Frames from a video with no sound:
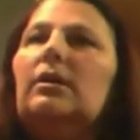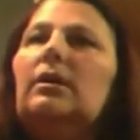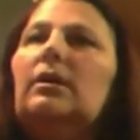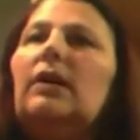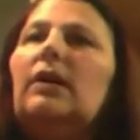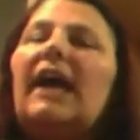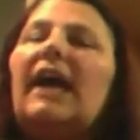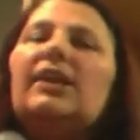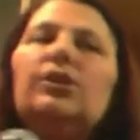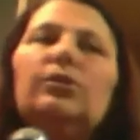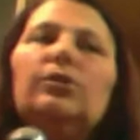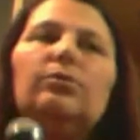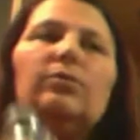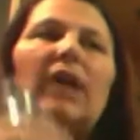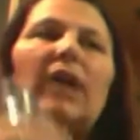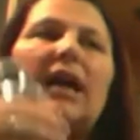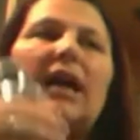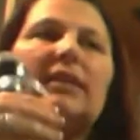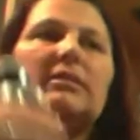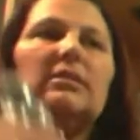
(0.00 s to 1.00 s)
I knew
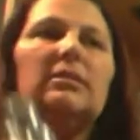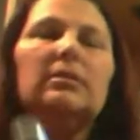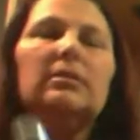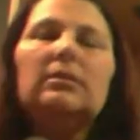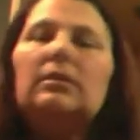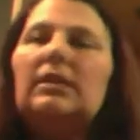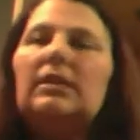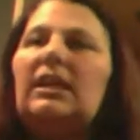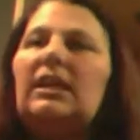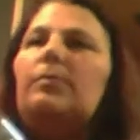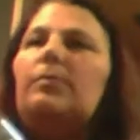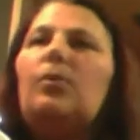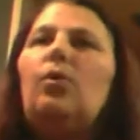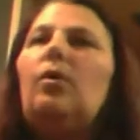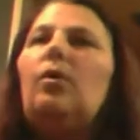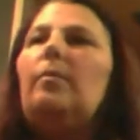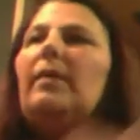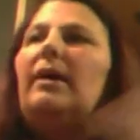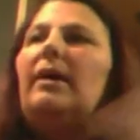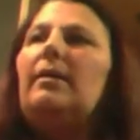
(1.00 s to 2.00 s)
not to keep
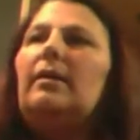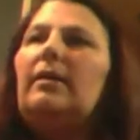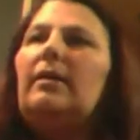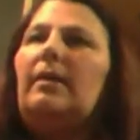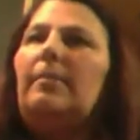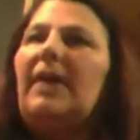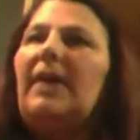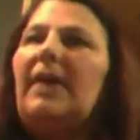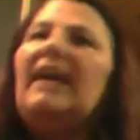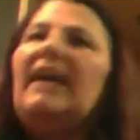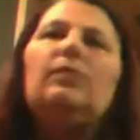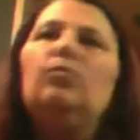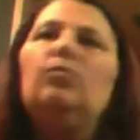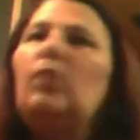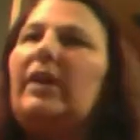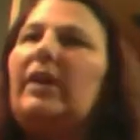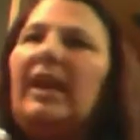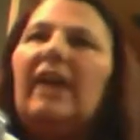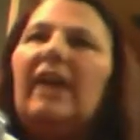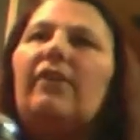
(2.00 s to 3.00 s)
all my pay in
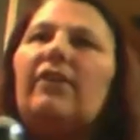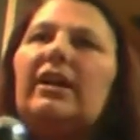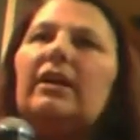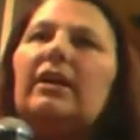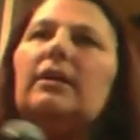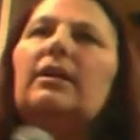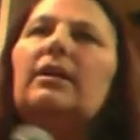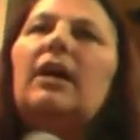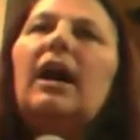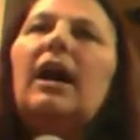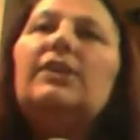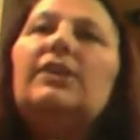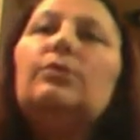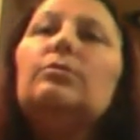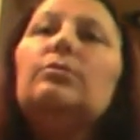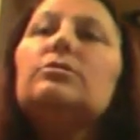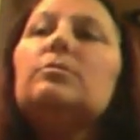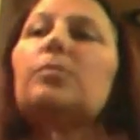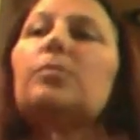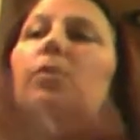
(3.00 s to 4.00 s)
one area. I knew it
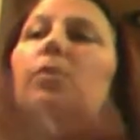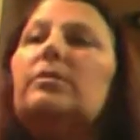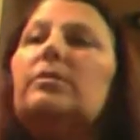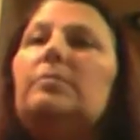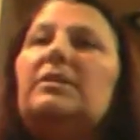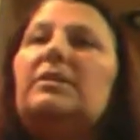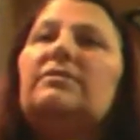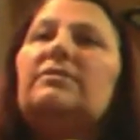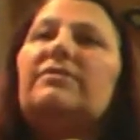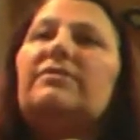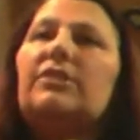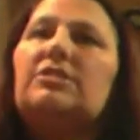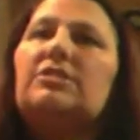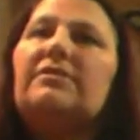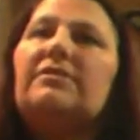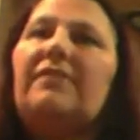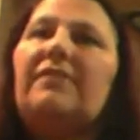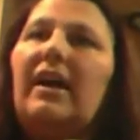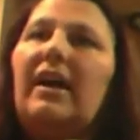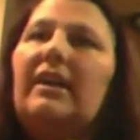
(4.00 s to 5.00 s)
was important to be
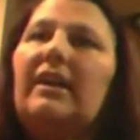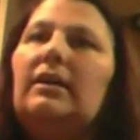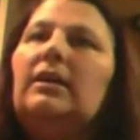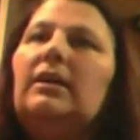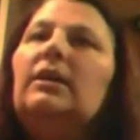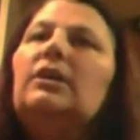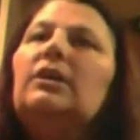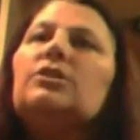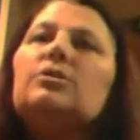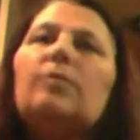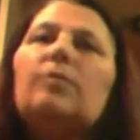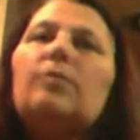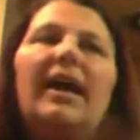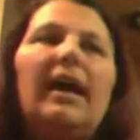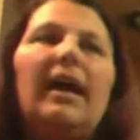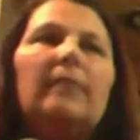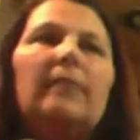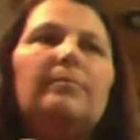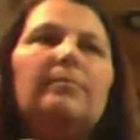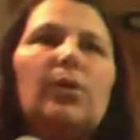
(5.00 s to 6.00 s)
diversified. So I
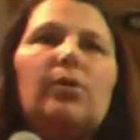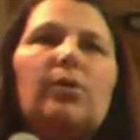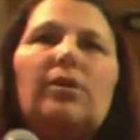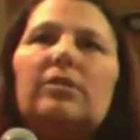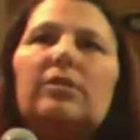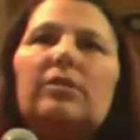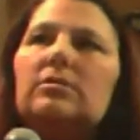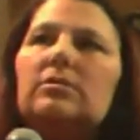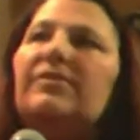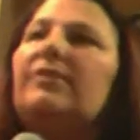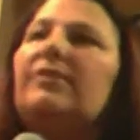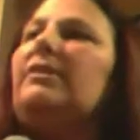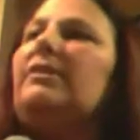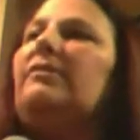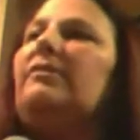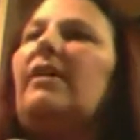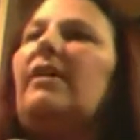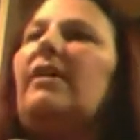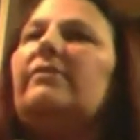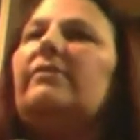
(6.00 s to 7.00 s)
had brokers,
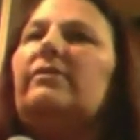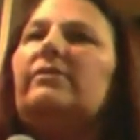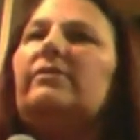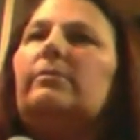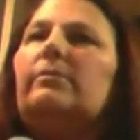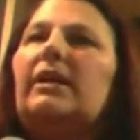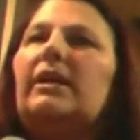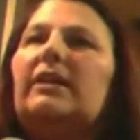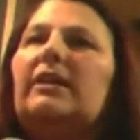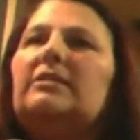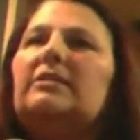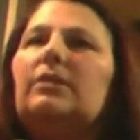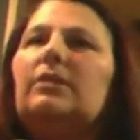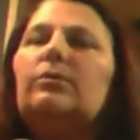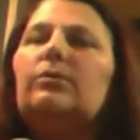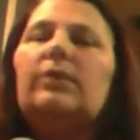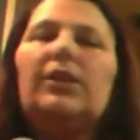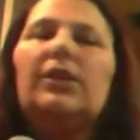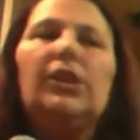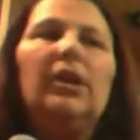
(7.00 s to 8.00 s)
55 of them that I
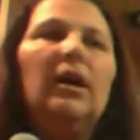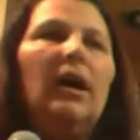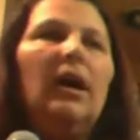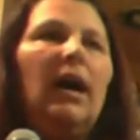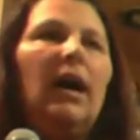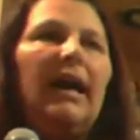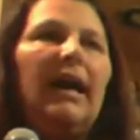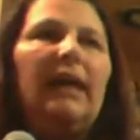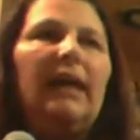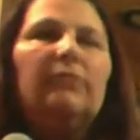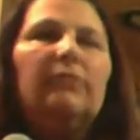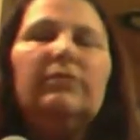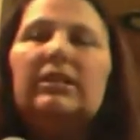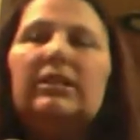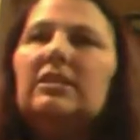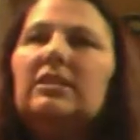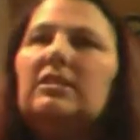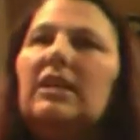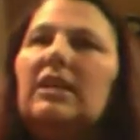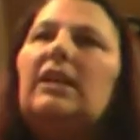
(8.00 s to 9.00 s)
dealt with. I had real
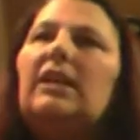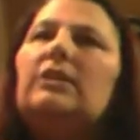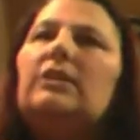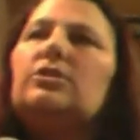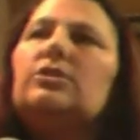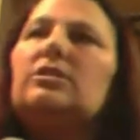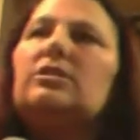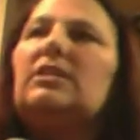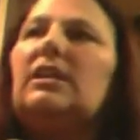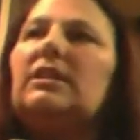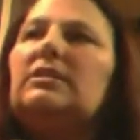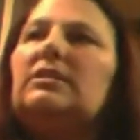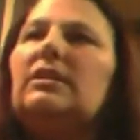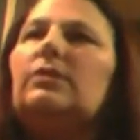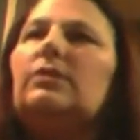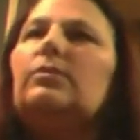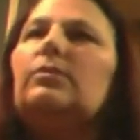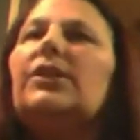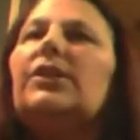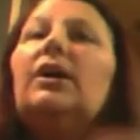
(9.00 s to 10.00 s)
estate agents that I
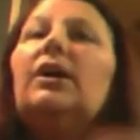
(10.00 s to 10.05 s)
dealt with.